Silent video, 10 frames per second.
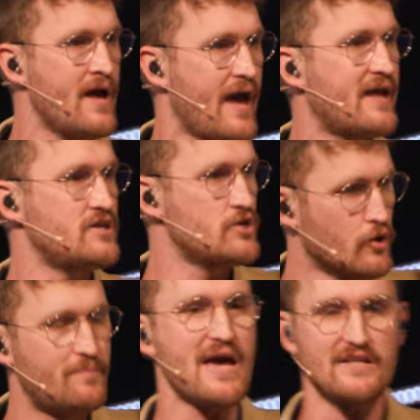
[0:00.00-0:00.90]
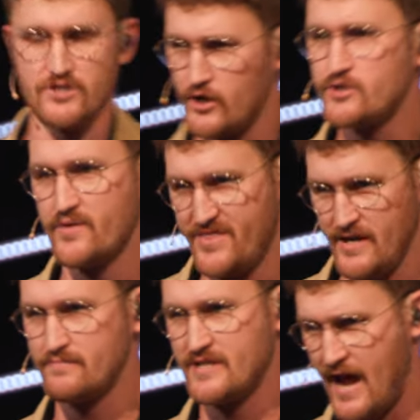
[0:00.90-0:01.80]
and you'll be at church with
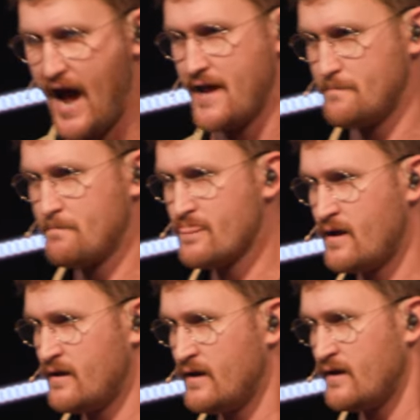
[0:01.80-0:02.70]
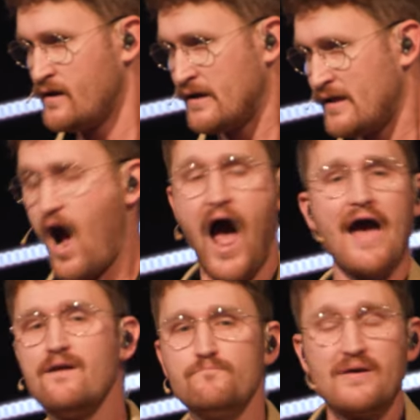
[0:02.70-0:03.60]
him tonight. Now, I
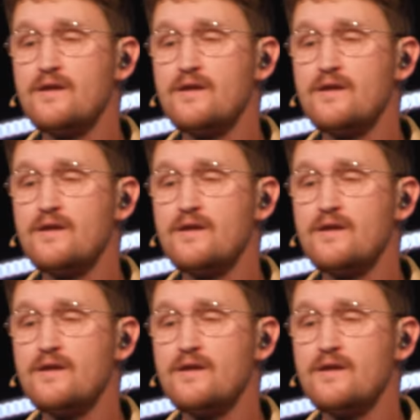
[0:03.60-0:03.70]
hadn't been a